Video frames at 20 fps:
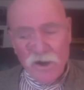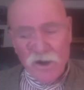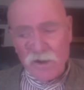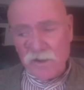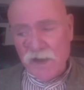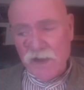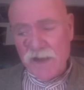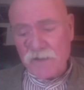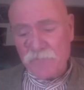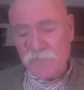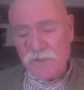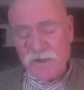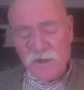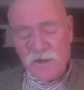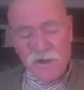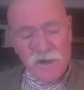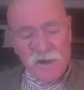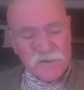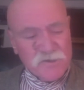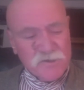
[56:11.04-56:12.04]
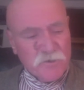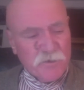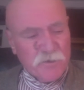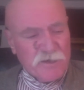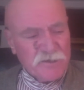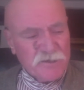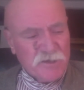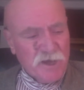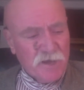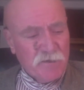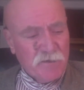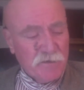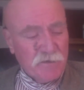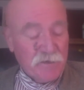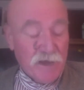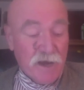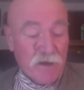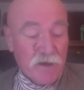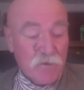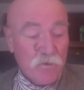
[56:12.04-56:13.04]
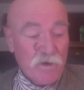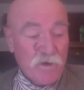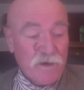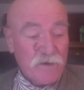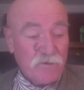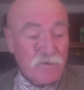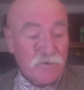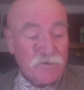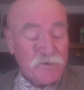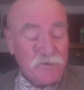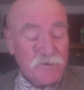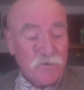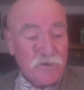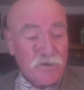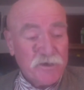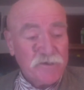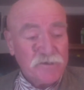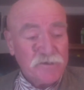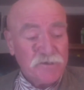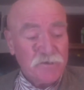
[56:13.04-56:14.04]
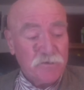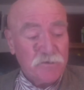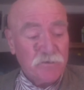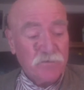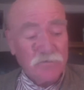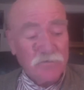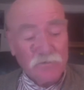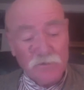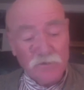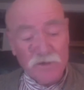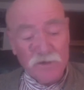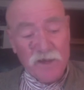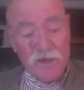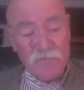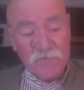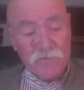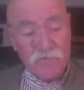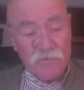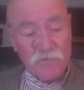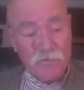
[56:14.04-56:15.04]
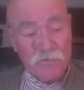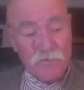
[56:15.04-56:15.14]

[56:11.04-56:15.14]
I'd been in Azerbaijan not a week or 2 weeks to look after